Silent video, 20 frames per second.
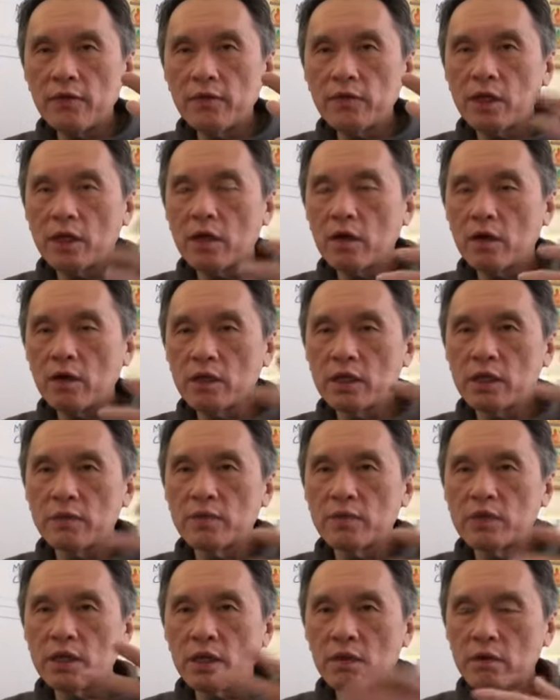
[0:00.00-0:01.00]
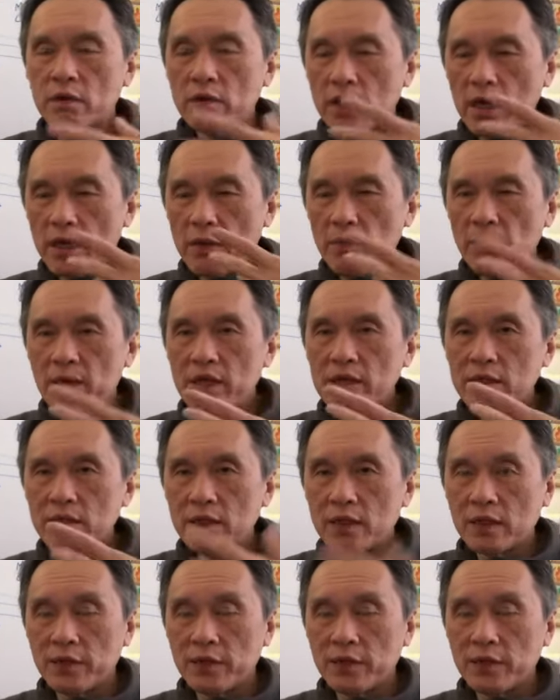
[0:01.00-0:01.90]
They call themselves grandmaster,